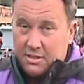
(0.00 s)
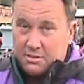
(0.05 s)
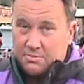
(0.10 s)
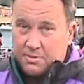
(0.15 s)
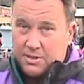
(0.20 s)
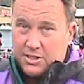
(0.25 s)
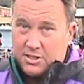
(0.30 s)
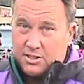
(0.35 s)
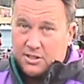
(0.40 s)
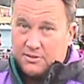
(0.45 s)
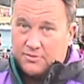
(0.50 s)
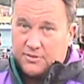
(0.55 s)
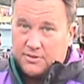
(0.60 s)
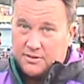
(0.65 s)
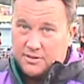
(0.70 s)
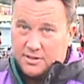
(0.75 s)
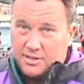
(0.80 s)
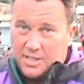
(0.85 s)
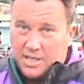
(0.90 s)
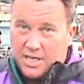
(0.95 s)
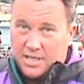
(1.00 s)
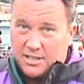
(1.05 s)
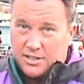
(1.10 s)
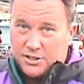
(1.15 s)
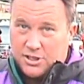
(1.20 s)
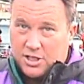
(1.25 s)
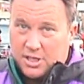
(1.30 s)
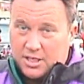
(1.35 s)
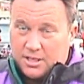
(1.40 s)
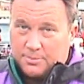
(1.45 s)
Especially if you're a little out of
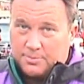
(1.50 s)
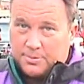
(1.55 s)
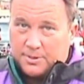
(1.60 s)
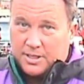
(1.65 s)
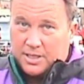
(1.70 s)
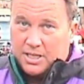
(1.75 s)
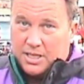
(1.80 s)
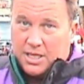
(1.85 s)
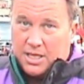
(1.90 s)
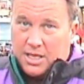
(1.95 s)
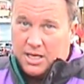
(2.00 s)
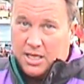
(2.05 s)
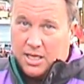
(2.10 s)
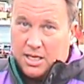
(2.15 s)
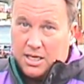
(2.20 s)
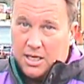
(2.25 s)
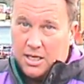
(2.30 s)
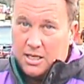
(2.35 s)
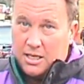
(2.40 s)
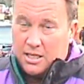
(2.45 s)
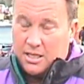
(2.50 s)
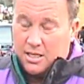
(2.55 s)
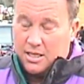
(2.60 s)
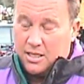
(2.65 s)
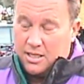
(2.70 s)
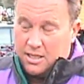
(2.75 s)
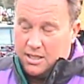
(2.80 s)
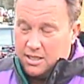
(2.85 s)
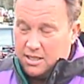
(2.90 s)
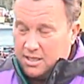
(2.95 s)
shape and
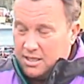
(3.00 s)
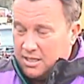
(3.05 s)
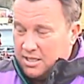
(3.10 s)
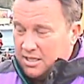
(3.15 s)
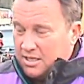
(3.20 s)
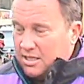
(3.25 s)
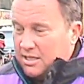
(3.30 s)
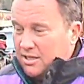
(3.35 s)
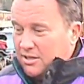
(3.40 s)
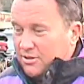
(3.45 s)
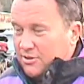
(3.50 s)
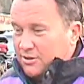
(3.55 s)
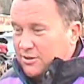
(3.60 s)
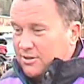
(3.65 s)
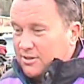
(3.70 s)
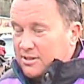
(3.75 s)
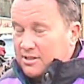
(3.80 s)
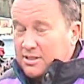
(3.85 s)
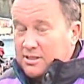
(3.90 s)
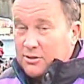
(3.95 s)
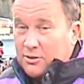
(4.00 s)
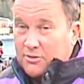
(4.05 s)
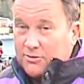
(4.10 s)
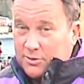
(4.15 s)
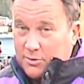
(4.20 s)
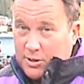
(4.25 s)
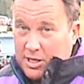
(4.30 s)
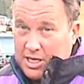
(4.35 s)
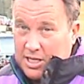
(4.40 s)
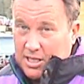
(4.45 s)
you're a little
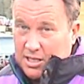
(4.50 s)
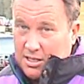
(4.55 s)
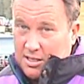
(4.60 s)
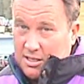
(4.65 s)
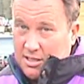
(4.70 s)
overweight.